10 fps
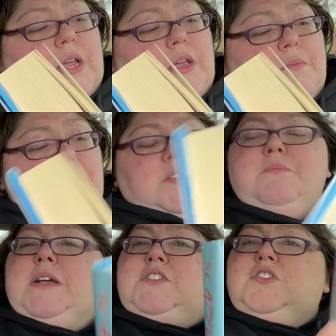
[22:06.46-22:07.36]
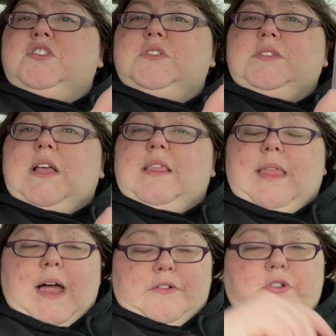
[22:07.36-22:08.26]
emails, messages, and
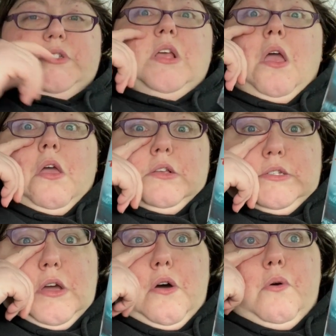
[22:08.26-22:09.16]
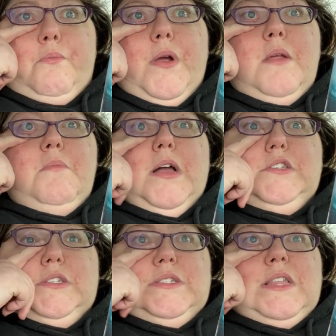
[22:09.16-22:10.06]
letters. So, pretty
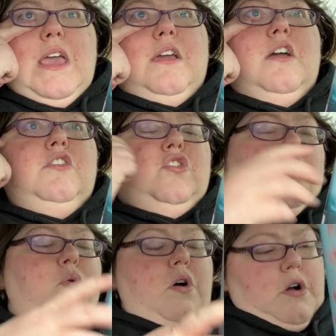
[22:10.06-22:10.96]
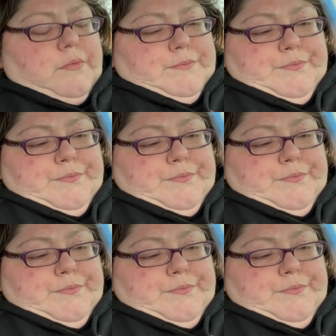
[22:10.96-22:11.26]
much, it's like you're,